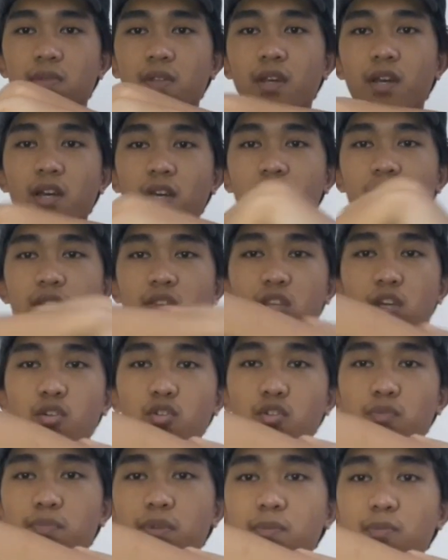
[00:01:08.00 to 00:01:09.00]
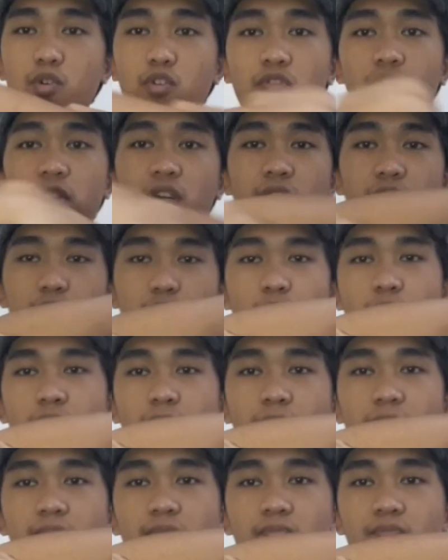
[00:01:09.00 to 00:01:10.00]
Then they will be moving as one.
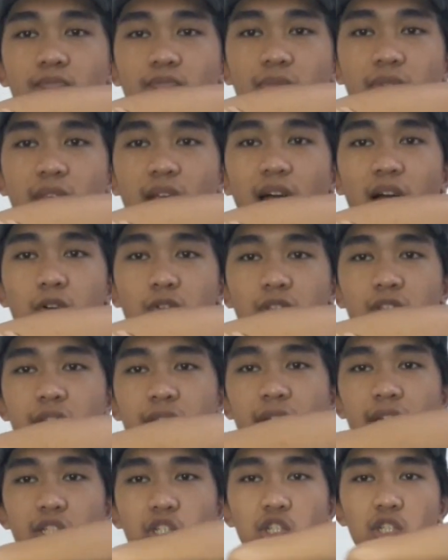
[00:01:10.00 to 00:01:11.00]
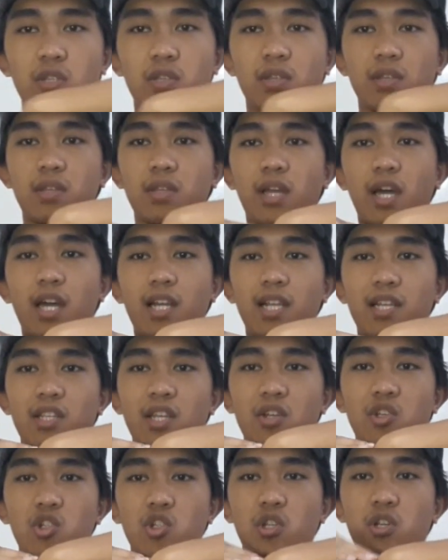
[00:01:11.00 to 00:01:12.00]
I will detach it. I'll
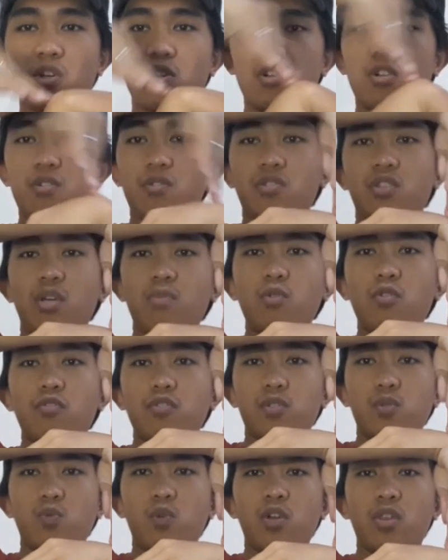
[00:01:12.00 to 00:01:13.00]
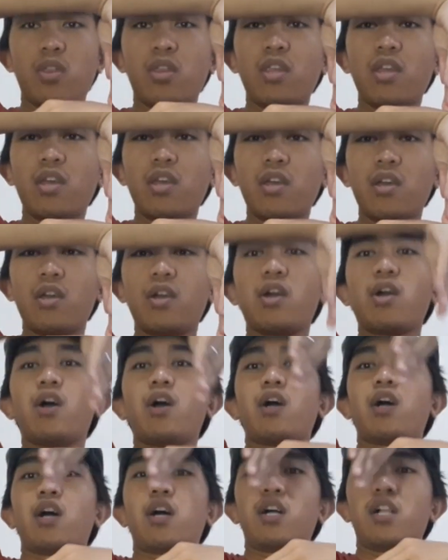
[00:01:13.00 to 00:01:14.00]
attach it here. They move as one.
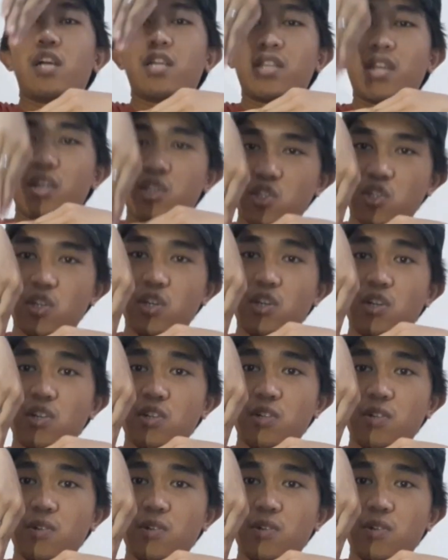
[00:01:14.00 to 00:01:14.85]
I'll attach it here.